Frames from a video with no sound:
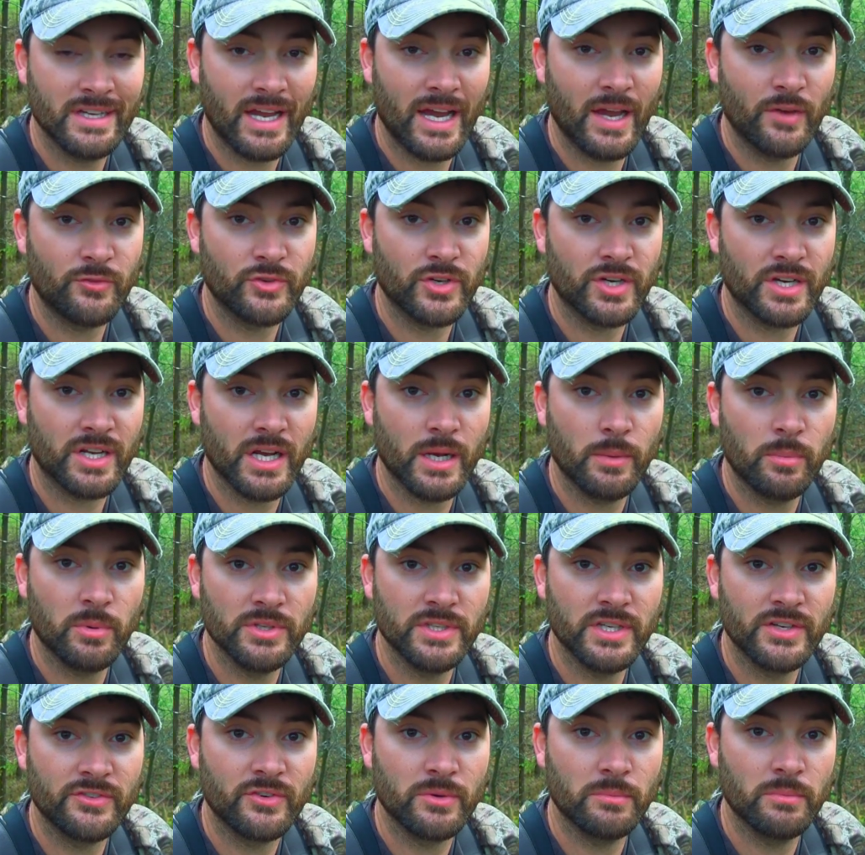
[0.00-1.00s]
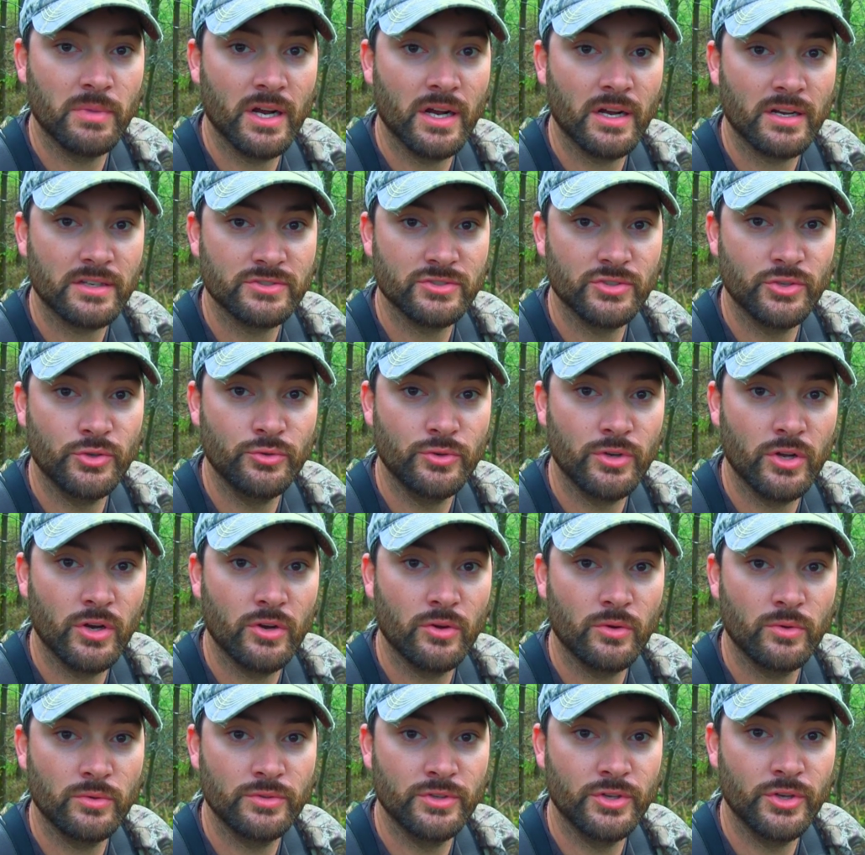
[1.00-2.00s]
After a couple different bucks,
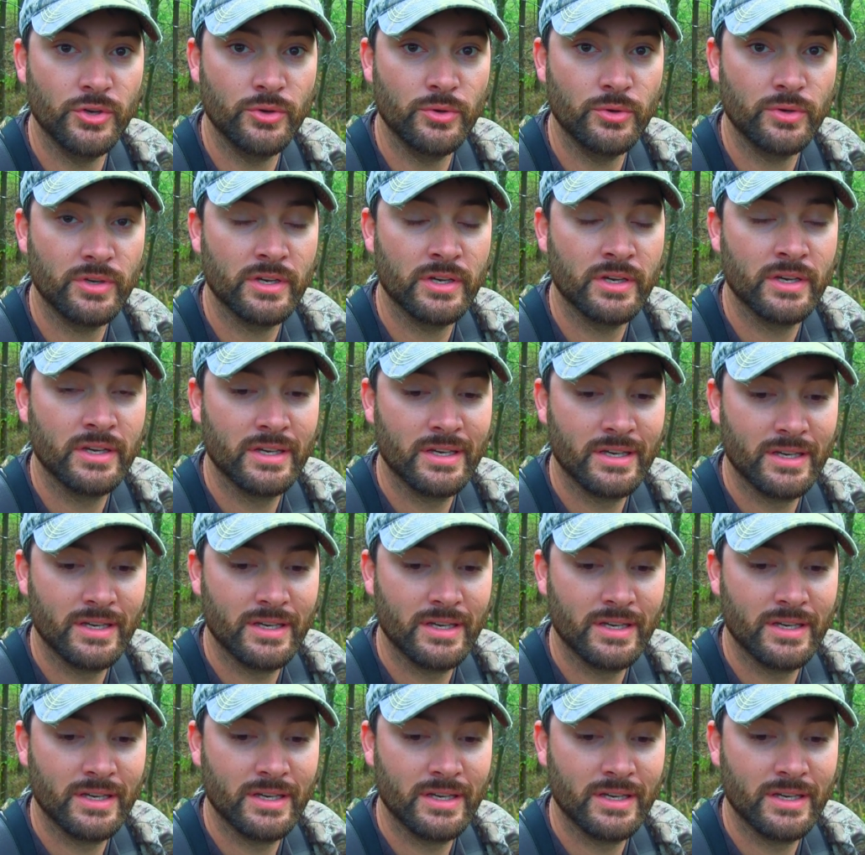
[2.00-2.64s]
Uno, Duke,